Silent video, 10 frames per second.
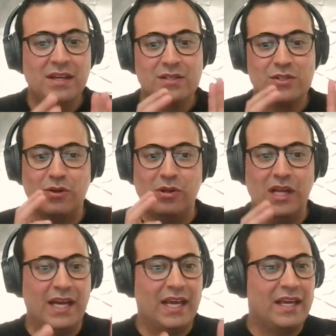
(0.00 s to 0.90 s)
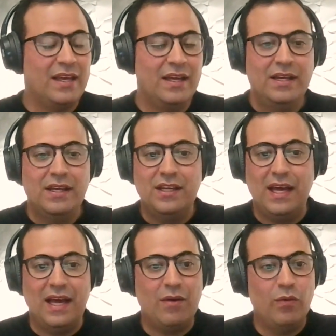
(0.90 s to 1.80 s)
So like,
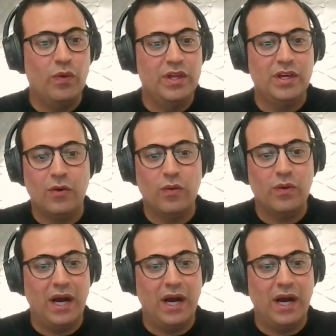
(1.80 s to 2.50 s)
you know,